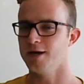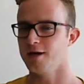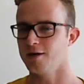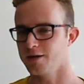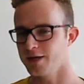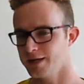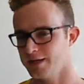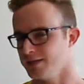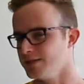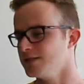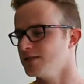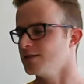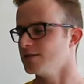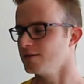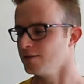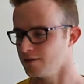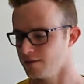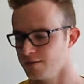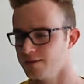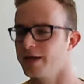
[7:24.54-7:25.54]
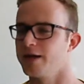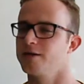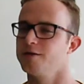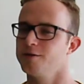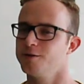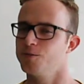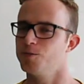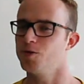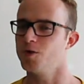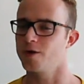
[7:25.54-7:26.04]
I'll get into that a
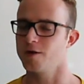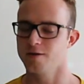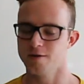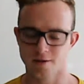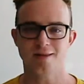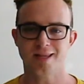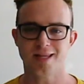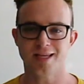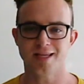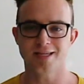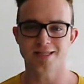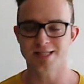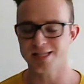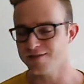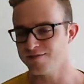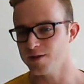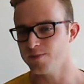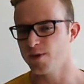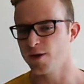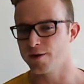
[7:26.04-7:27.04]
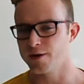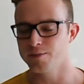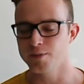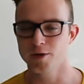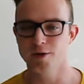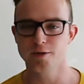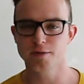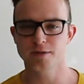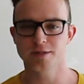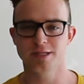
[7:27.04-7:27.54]
little more. The TV Party
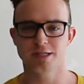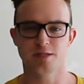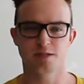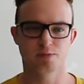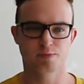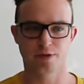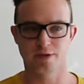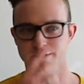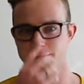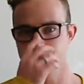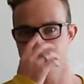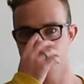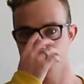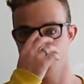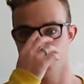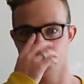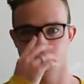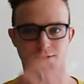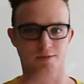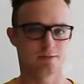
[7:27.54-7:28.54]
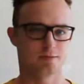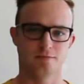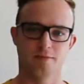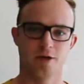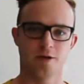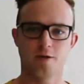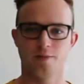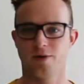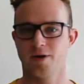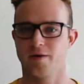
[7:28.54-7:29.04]
mode is pretty much
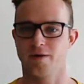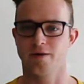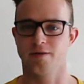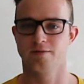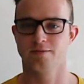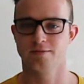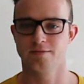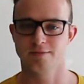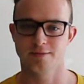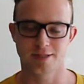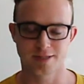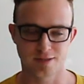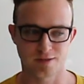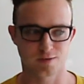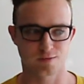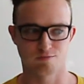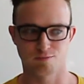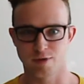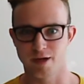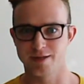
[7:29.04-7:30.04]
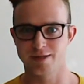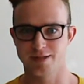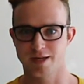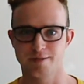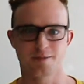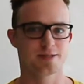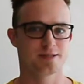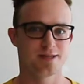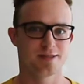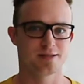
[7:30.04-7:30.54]
Mario Party. That's why this
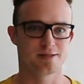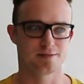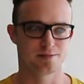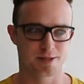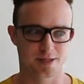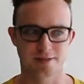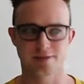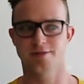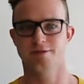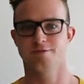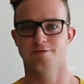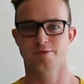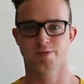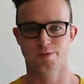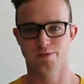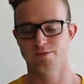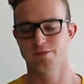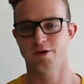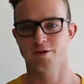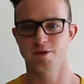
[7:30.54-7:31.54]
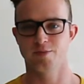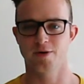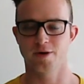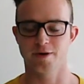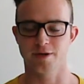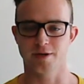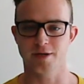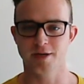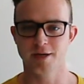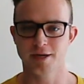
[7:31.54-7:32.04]
game exists, because there's Mario
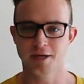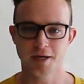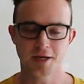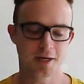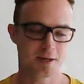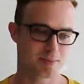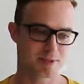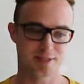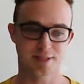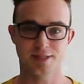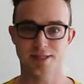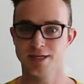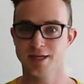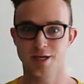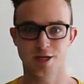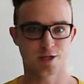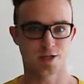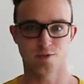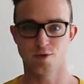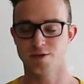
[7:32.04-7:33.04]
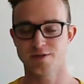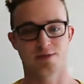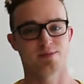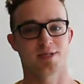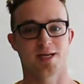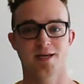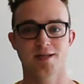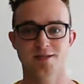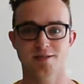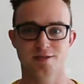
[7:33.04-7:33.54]
Party. But you roll some
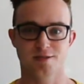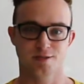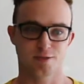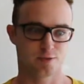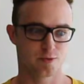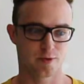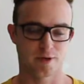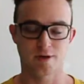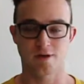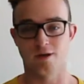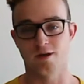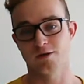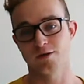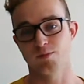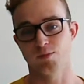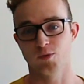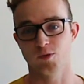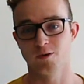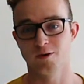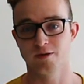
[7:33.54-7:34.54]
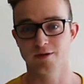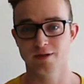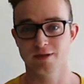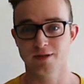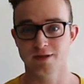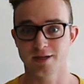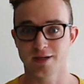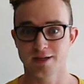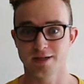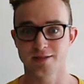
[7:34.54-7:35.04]
dice, you're running along a board,
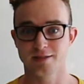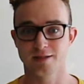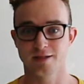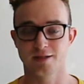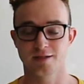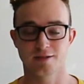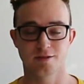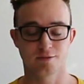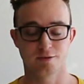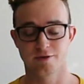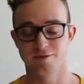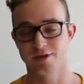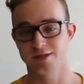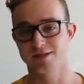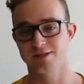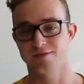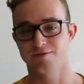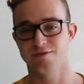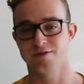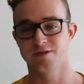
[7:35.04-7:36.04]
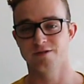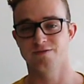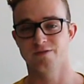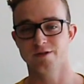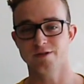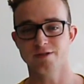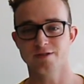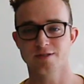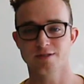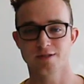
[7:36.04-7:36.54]
and whoever gets to the finish
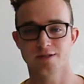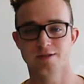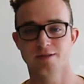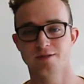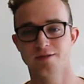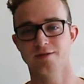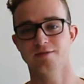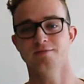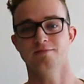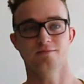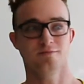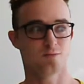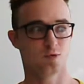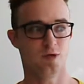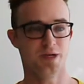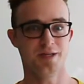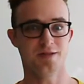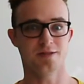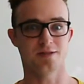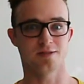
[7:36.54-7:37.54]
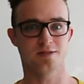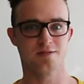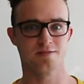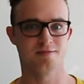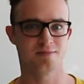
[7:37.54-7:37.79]
first wins.